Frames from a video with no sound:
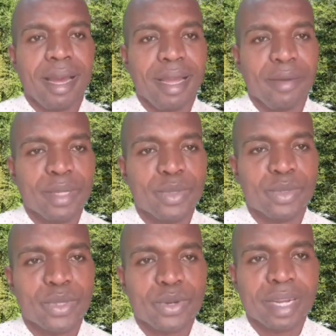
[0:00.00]
I want
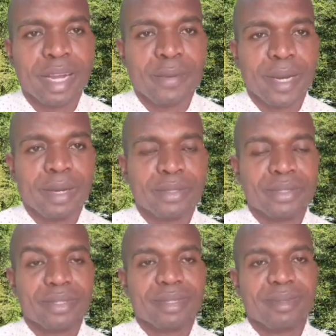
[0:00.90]
to talk about
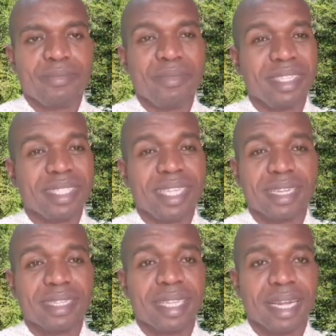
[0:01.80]

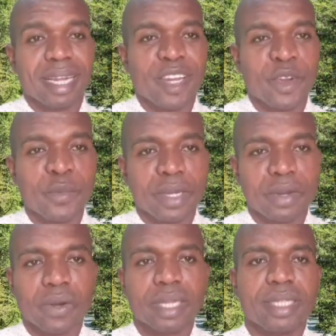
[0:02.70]
mistake that cannot be
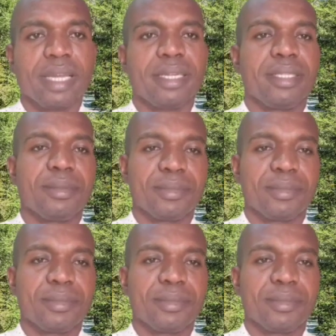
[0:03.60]
corrected.